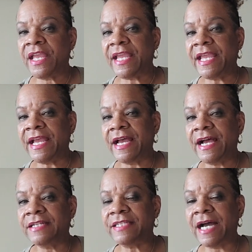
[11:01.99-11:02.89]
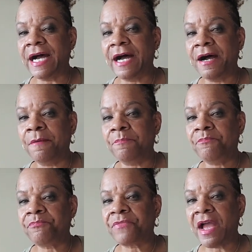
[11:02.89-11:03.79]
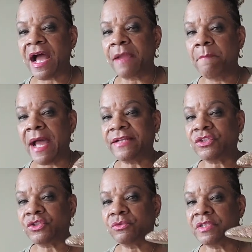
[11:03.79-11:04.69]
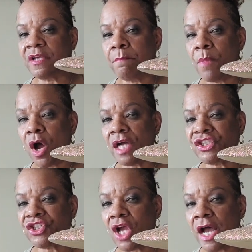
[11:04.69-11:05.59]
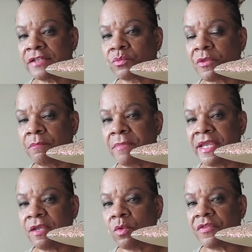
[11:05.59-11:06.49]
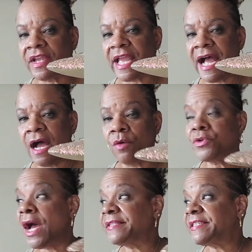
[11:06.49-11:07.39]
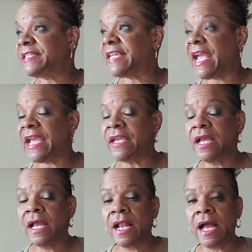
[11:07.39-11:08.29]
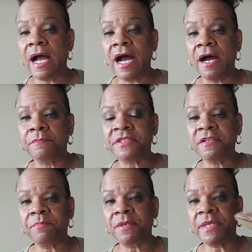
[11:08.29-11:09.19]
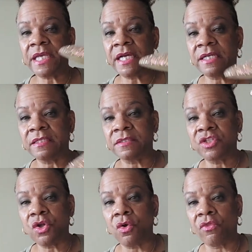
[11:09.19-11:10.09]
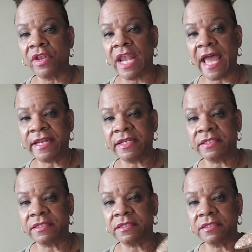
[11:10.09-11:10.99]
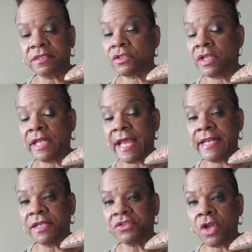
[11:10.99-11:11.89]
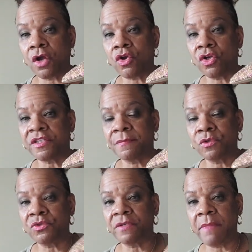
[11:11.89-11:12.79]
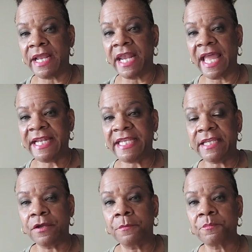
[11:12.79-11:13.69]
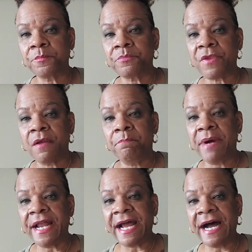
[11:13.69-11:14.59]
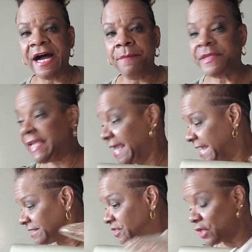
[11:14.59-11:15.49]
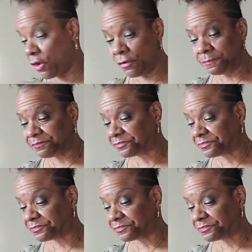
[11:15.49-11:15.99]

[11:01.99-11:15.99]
and I might do some mod shots with me with the gown, not today, simply because, you know, the light is the lighting is not good because I'm losing my light here. But yeah, so